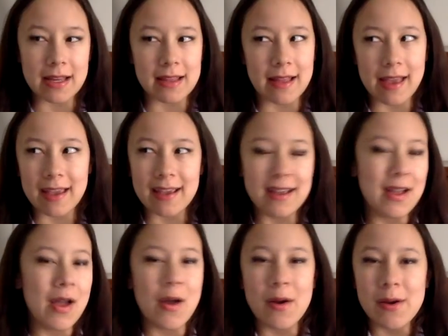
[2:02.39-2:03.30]
like,
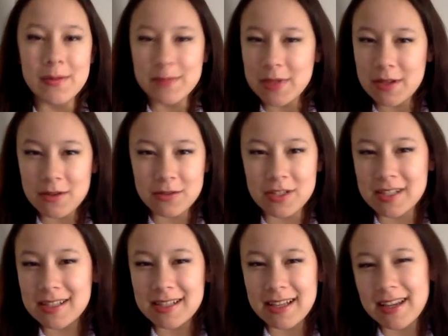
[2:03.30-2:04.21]

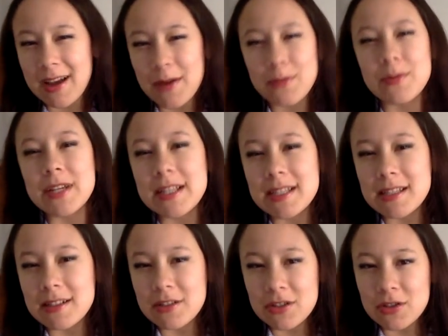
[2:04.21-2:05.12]
just like a
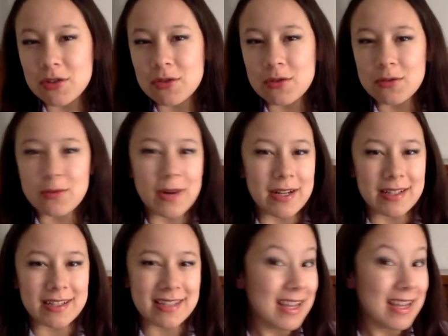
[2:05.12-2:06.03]
reason to want to
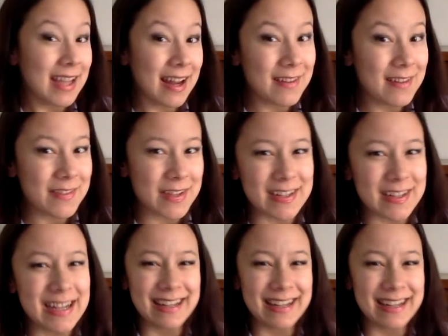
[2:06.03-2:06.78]
take care of you.